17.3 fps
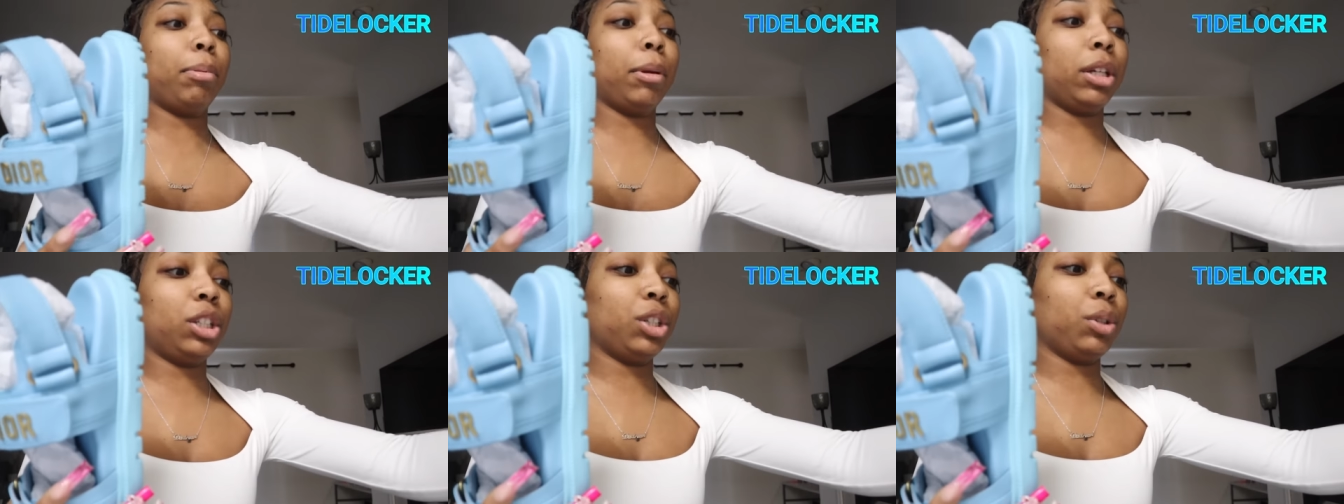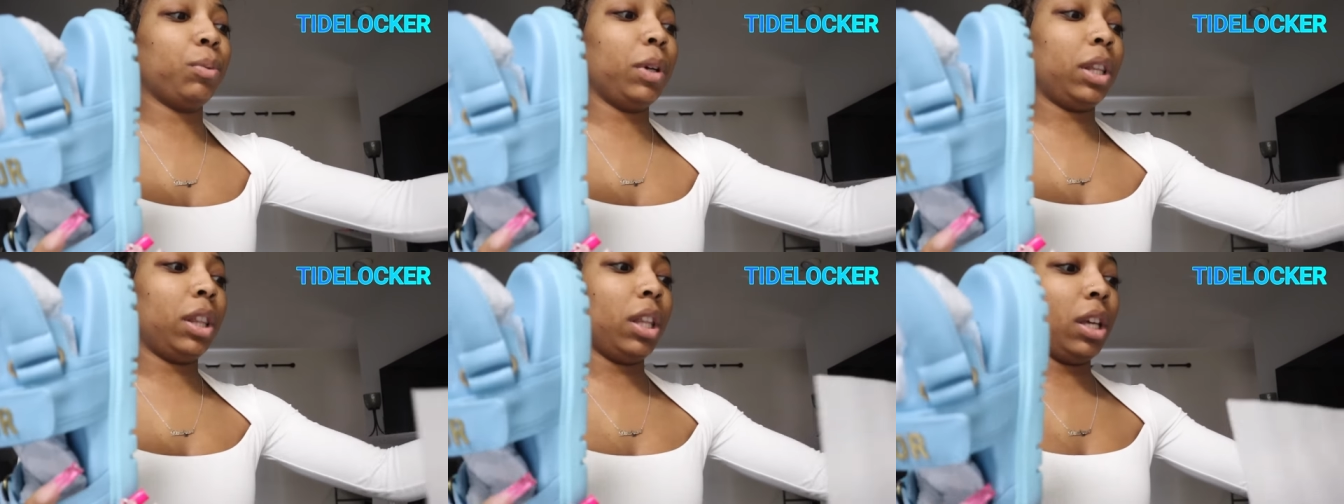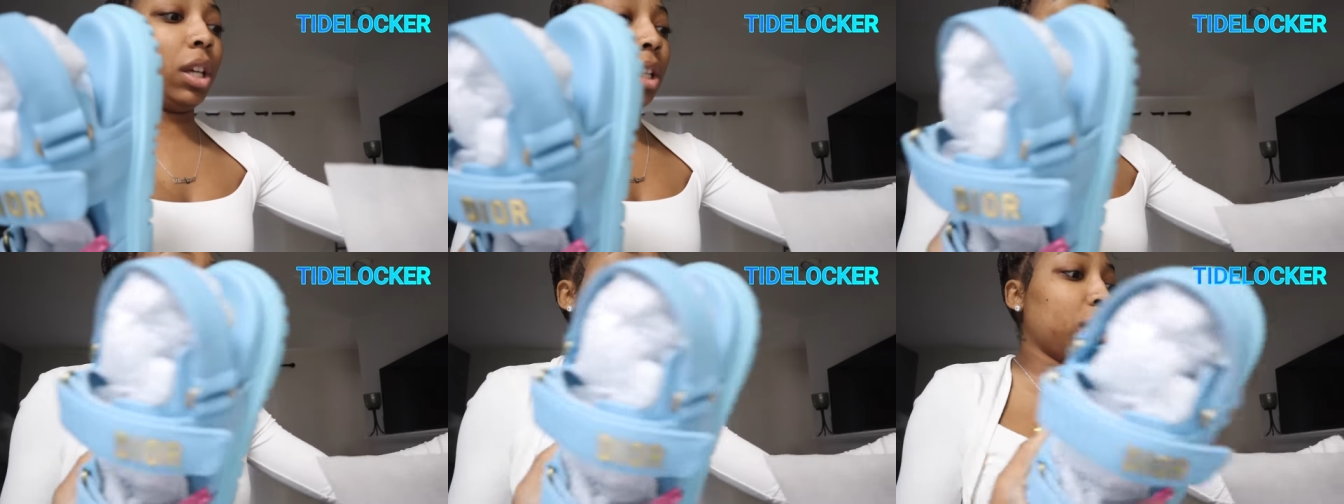picture with
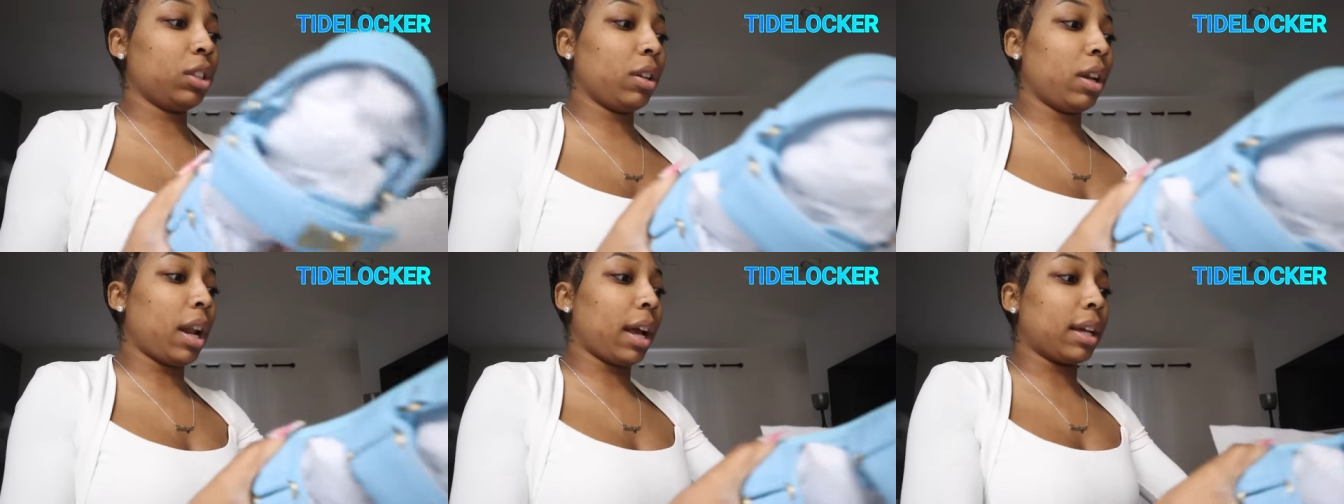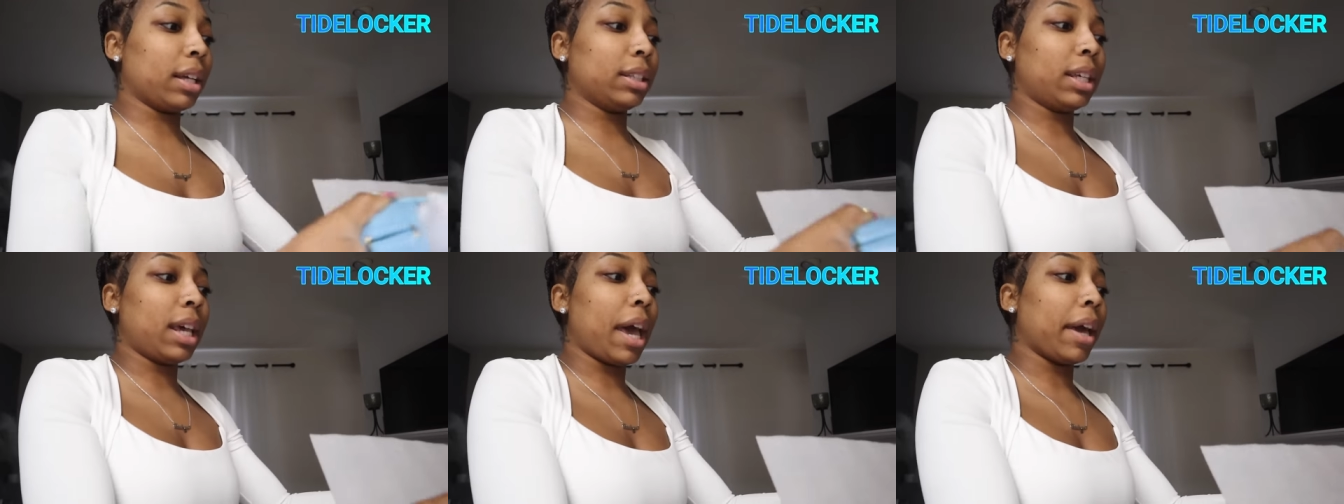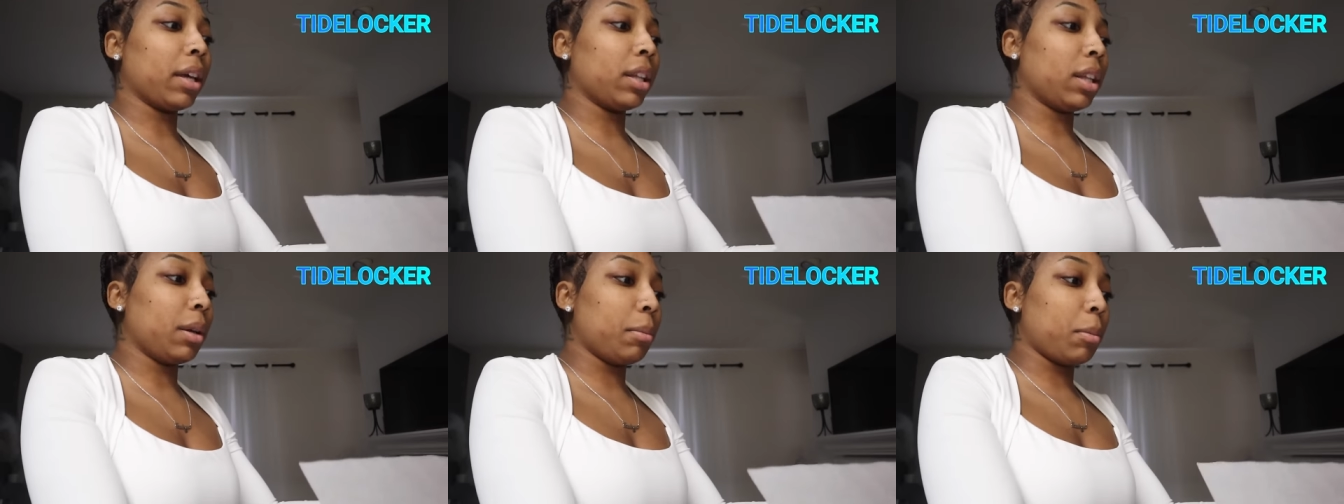it just so that I can
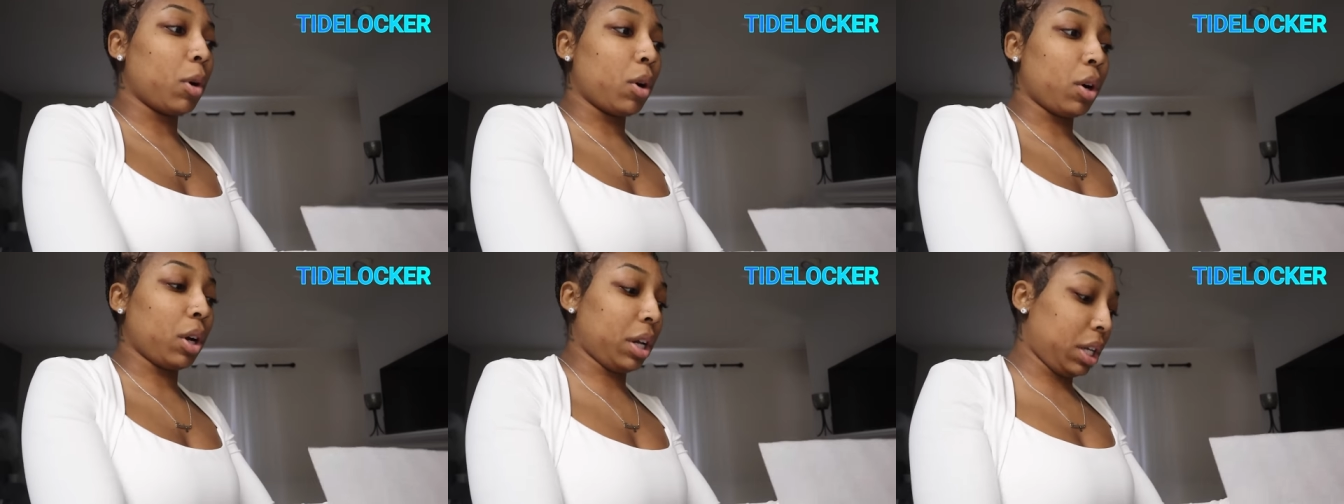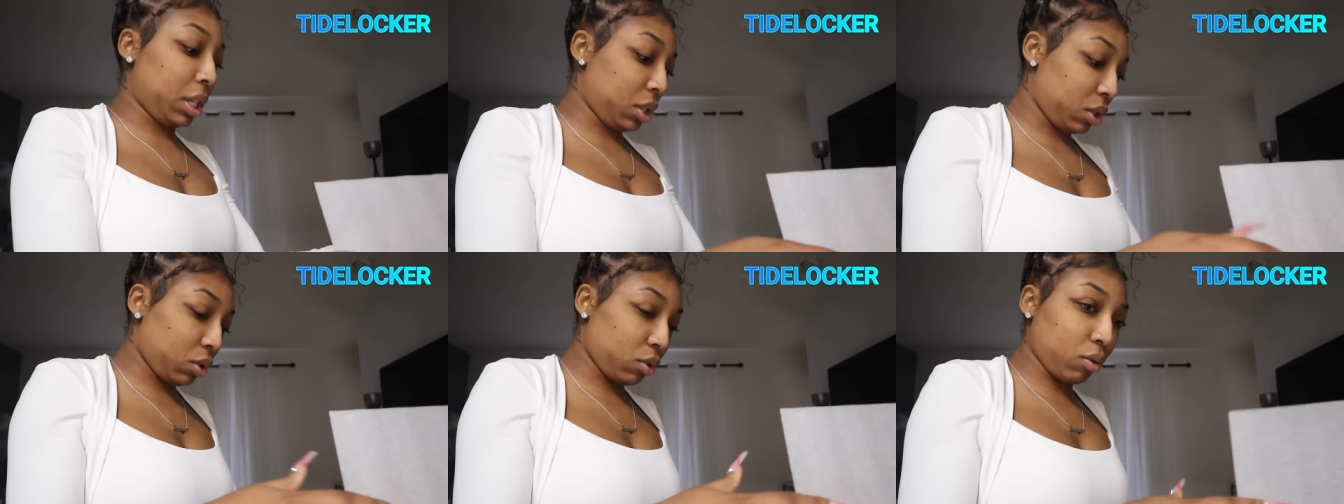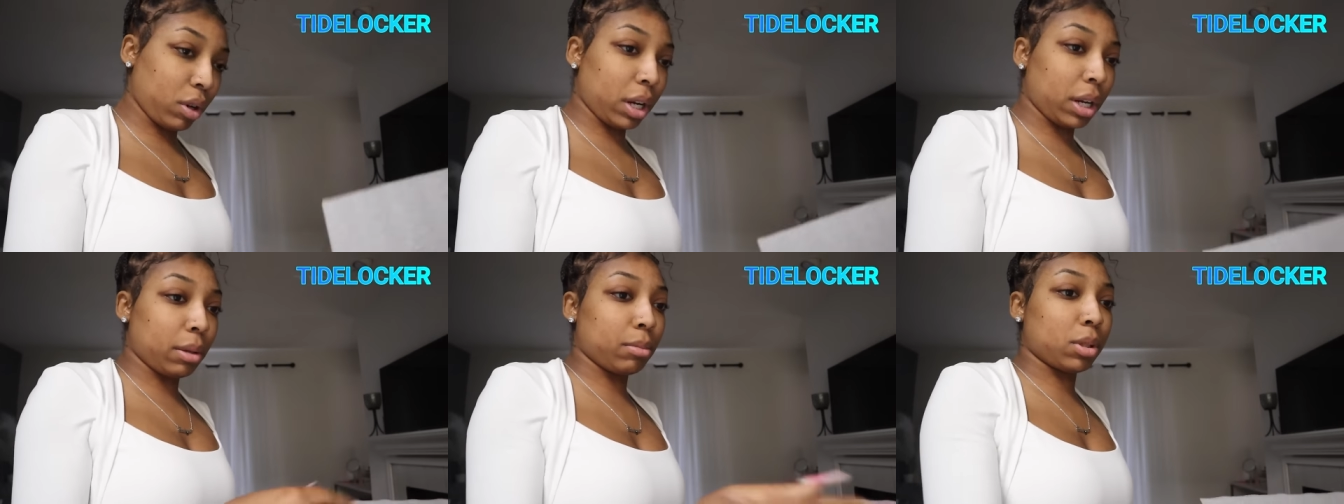tag them on
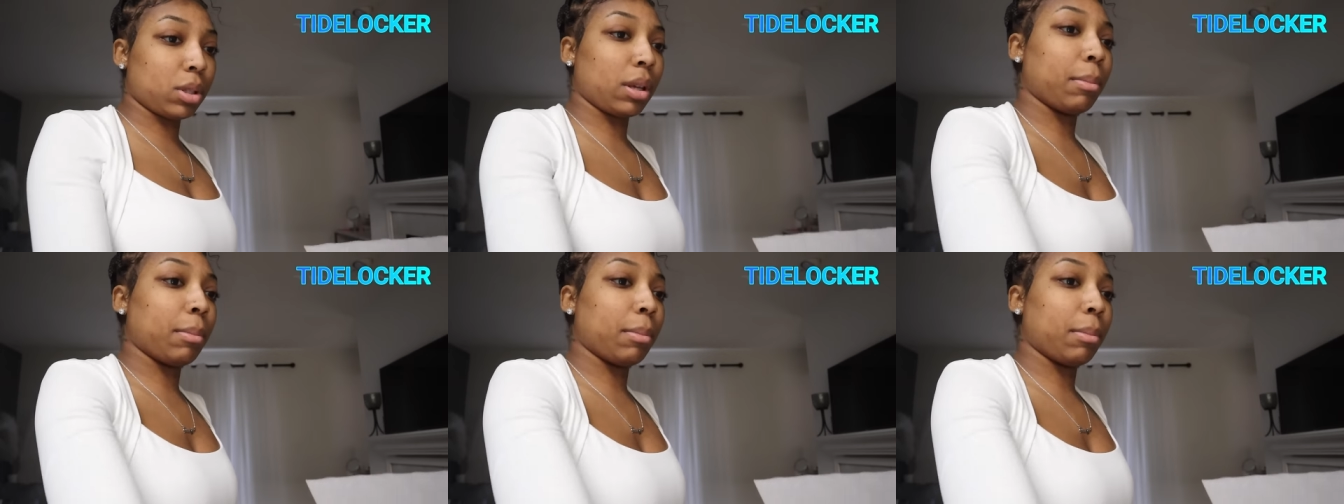Instagram.